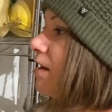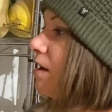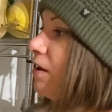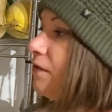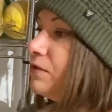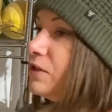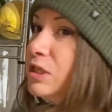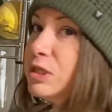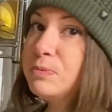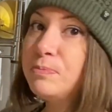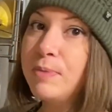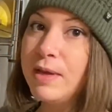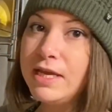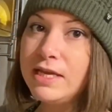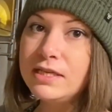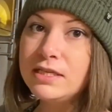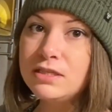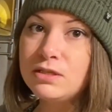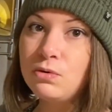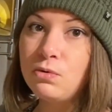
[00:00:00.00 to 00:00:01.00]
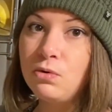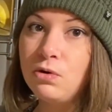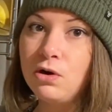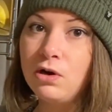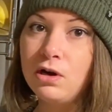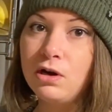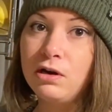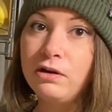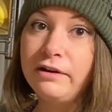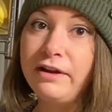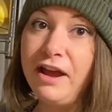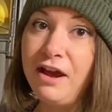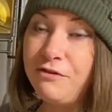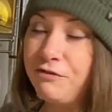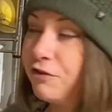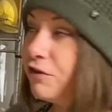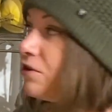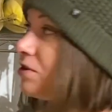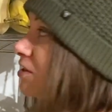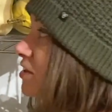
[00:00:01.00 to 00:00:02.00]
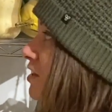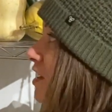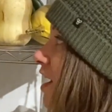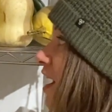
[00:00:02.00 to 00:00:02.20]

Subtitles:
of space or effort.